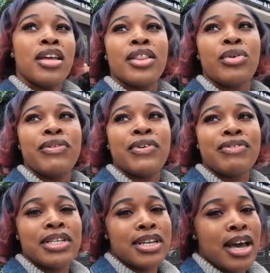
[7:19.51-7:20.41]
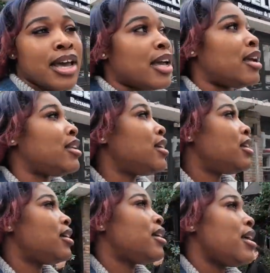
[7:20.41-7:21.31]
3:59,
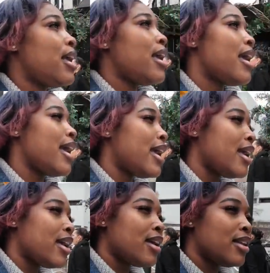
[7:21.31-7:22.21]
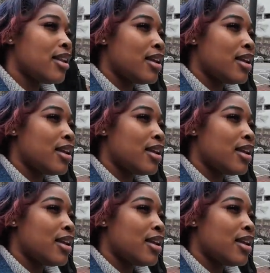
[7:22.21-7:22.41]
and